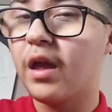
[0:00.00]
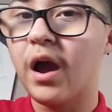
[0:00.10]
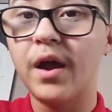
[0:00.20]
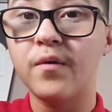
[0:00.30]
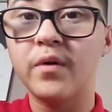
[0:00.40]

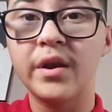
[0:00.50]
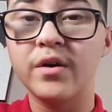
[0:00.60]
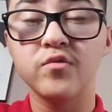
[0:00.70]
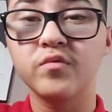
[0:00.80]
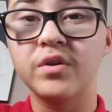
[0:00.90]
I don't know what
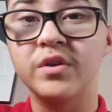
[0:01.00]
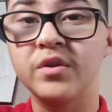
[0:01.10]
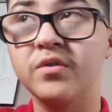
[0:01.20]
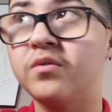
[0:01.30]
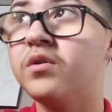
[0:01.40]
else we could
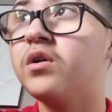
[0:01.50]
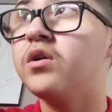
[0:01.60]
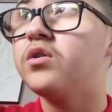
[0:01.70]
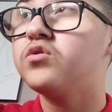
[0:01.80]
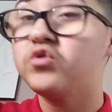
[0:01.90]
do,
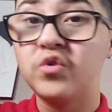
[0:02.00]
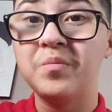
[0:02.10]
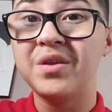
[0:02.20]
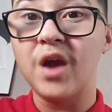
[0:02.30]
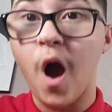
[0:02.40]
to
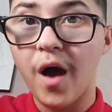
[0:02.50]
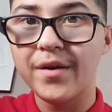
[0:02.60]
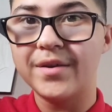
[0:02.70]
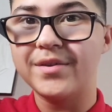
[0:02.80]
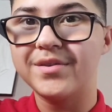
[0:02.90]
be
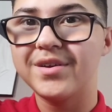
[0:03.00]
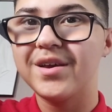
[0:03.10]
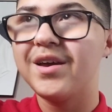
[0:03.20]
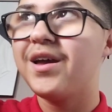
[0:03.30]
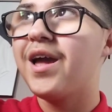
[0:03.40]
honest.
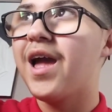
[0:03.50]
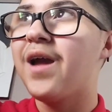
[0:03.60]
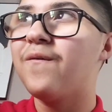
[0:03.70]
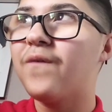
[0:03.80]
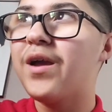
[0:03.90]

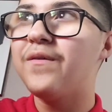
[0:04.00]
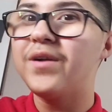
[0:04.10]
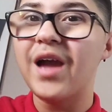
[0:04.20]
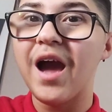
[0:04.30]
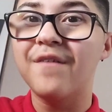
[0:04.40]
And wait, we
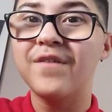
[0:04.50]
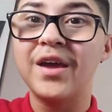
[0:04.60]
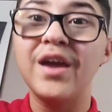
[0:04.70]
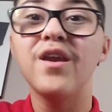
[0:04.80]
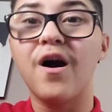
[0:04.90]
could have a
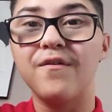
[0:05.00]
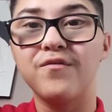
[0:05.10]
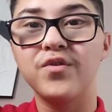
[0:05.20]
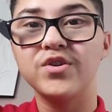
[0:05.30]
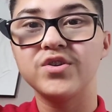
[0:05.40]
hit off,
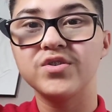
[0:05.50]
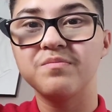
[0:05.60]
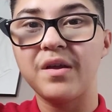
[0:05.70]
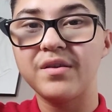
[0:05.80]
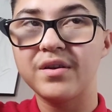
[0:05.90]
which is
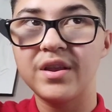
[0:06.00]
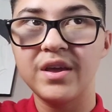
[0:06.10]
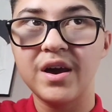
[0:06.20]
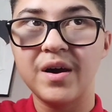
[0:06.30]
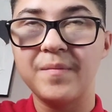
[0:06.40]

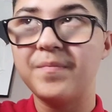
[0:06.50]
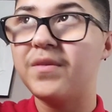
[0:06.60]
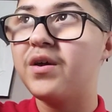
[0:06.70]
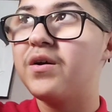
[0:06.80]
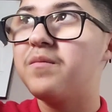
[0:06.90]
basically um,
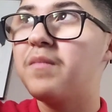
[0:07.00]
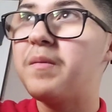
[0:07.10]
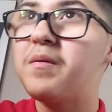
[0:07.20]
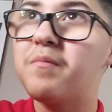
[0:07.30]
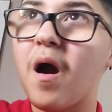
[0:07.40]

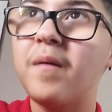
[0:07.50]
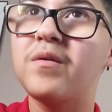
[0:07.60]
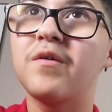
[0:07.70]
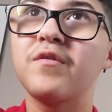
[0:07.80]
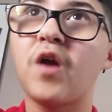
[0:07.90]
maybe
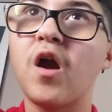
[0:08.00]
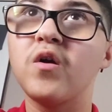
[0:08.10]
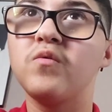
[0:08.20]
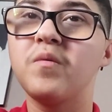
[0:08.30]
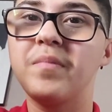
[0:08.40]
Paulo or
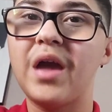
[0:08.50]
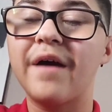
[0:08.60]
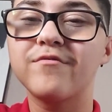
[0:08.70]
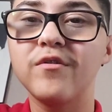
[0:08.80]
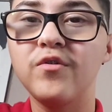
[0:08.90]
Ricardo will be
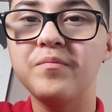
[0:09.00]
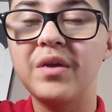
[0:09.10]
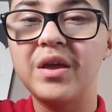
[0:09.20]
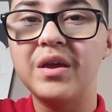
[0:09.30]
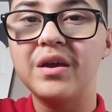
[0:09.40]
have to
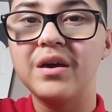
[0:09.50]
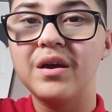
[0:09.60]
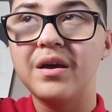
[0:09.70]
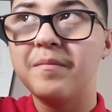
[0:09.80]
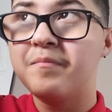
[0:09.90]
be
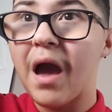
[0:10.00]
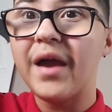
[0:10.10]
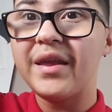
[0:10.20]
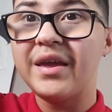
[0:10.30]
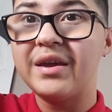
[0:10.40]

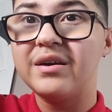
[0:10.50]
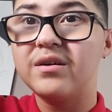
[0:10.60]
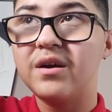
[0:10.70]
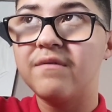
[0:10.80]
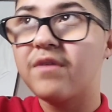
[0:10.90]
batting
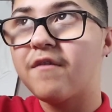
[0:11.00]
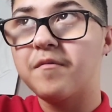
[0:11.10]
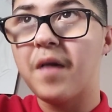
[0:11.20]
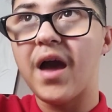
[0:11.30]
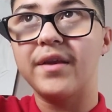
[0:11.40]
if they have a
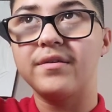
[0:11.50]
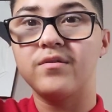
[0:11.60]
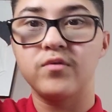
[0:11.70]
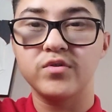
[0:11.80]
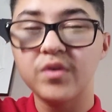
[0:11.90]
bat
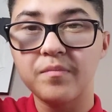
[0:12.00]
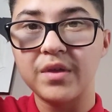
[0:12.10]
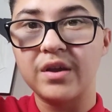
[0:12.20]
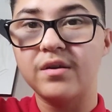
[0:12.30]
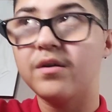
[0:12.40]
or
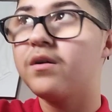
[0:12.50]
something.